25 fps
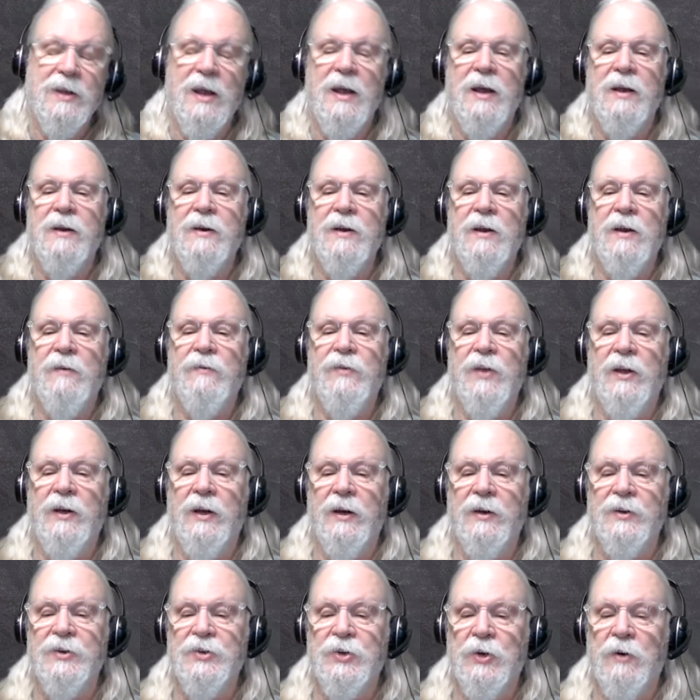And if they
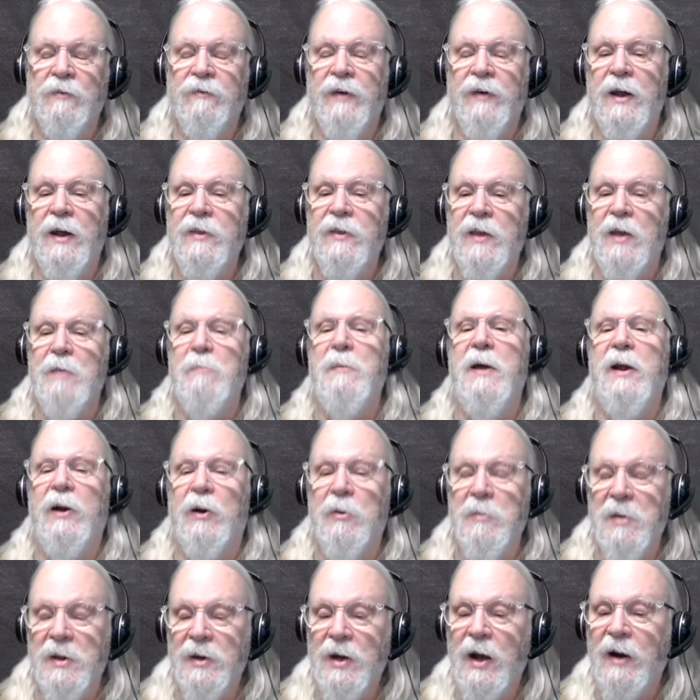did a survey, they may
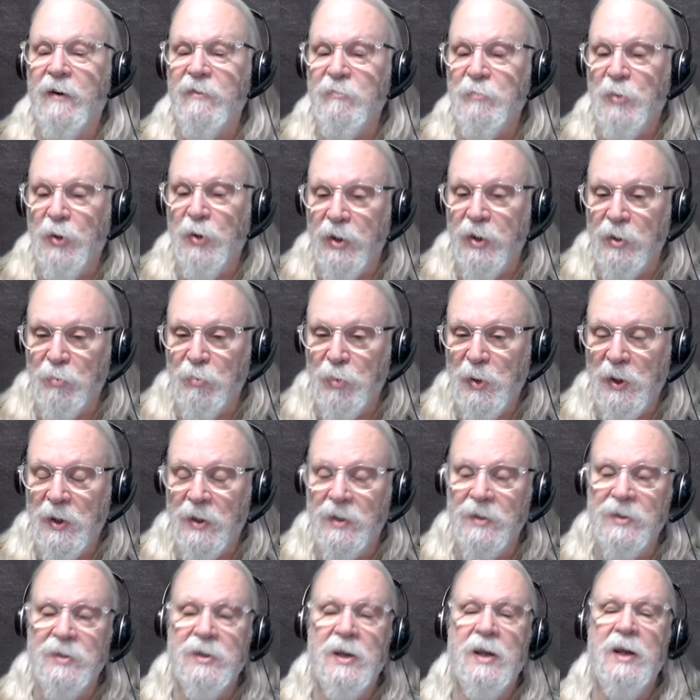or may not have put in
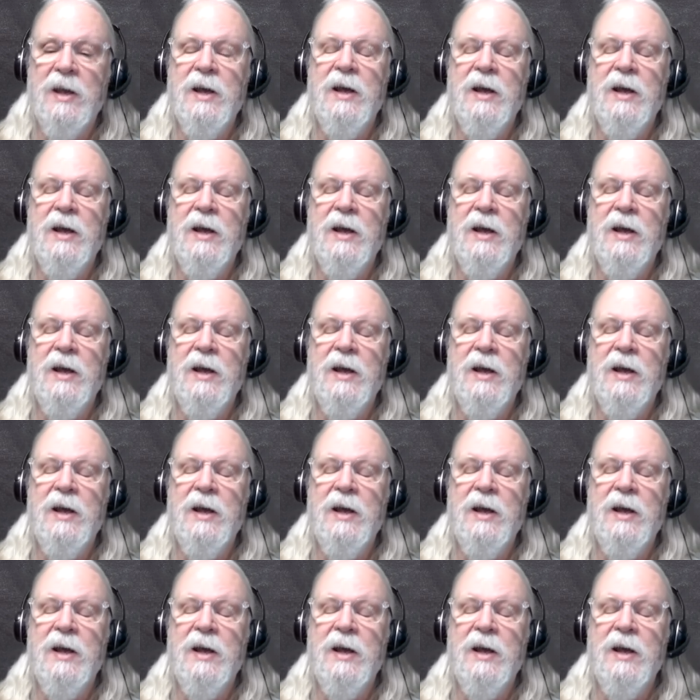pins,